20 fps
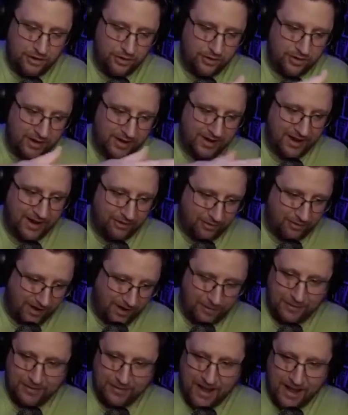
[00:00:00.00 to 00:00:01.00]
you can get right
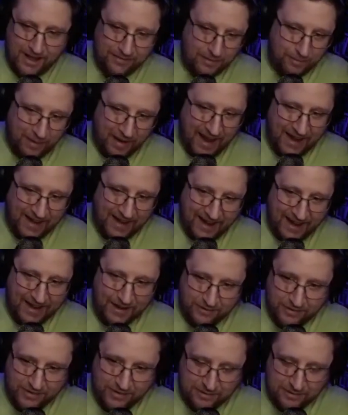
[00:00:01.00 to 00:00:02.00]
on the back end
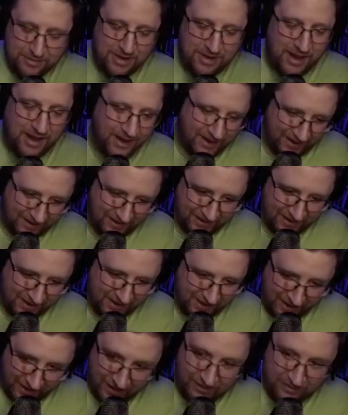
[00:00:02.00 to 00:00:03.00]
of the zip tie and
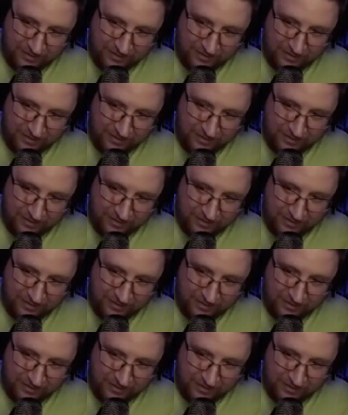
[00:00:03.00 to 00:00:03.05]
cut it.